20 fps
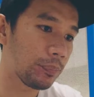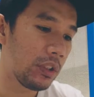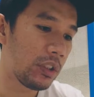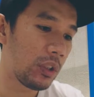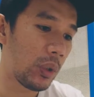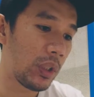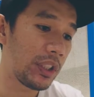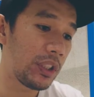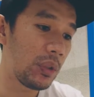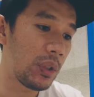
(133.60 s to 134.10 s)

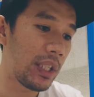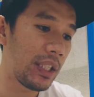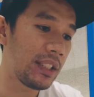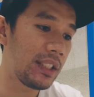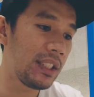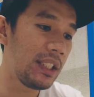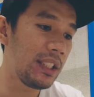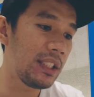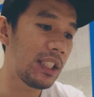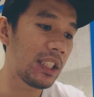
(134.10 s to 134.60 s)
So as you can
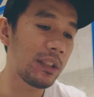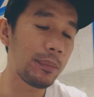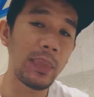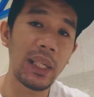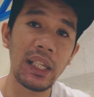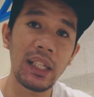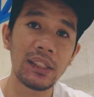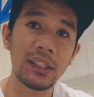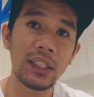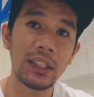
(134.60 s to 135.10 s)
see, just
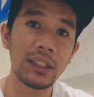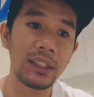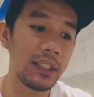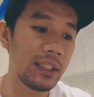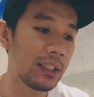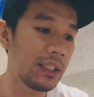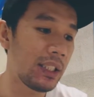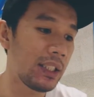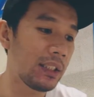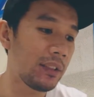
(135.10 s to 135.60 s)
by
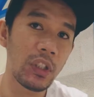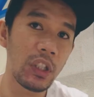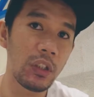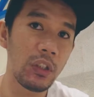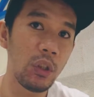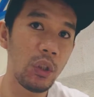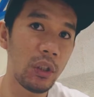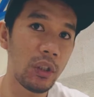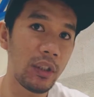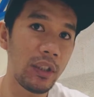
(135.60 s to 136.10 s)
adjusting that,
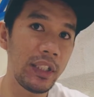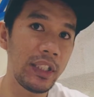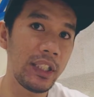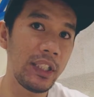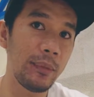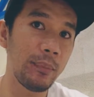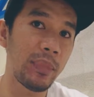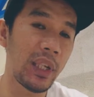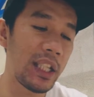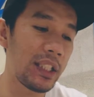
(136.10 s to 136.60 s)
you
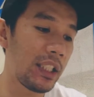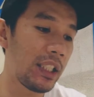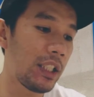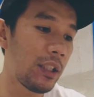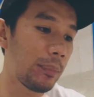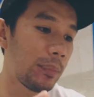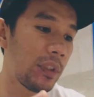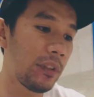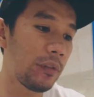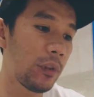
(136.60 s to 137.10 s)
already brighten
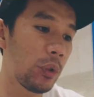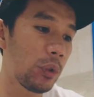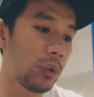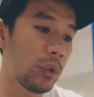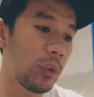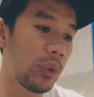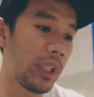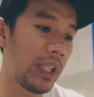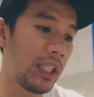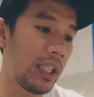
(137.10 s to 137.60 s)
up the
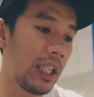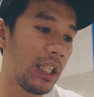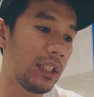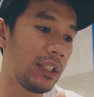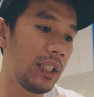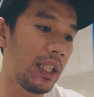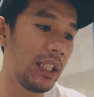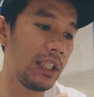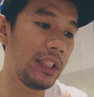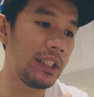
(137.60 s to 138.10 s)
photo and
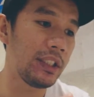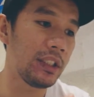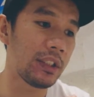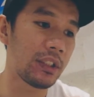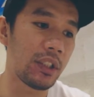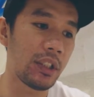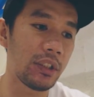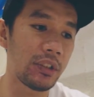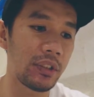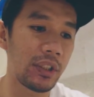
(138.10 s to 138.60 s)
add a little
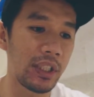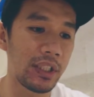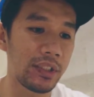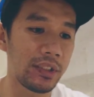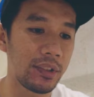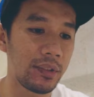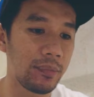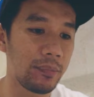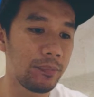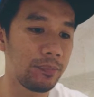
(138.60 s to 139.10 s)
contrast.
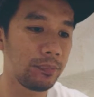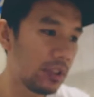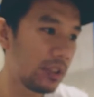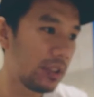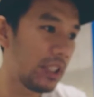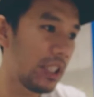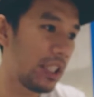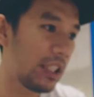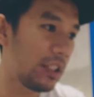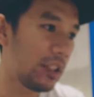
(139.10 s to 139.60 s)

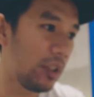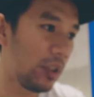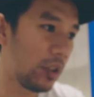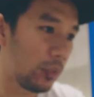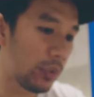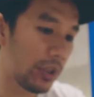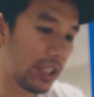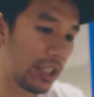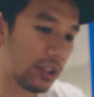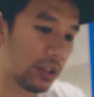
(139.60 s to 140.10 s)
Then
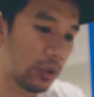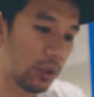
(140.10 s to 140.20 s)
we can